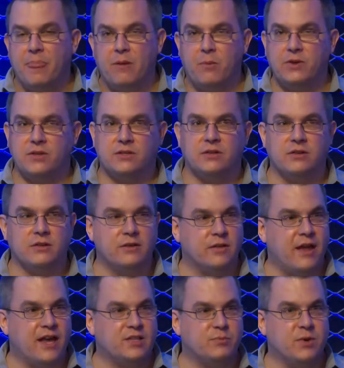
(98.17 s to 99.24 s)
We just heard in the
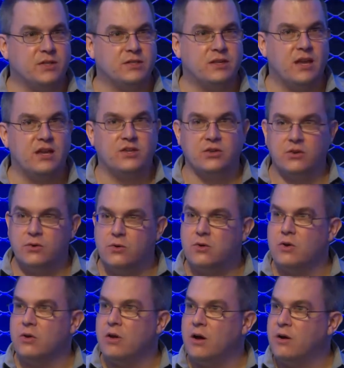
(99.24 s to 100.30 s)
last presentation,
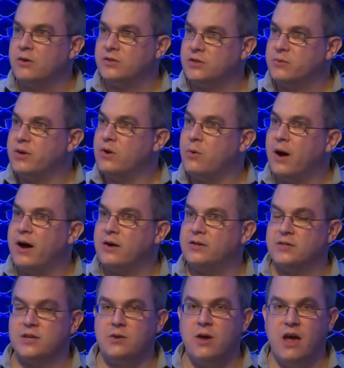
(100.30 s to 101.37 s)
Google also requires
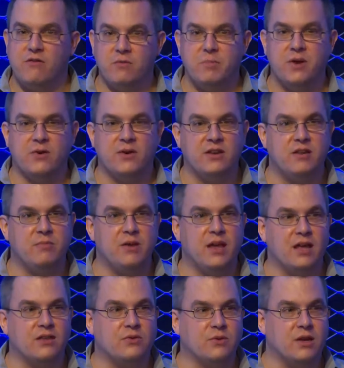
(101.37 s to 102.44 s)
that you have a PeeringDB
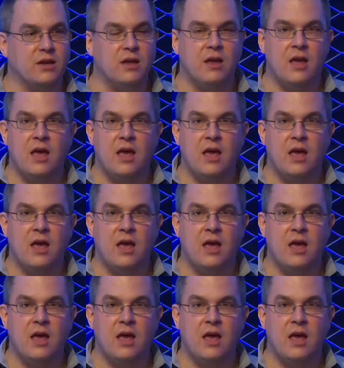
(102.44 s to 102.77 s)
entry.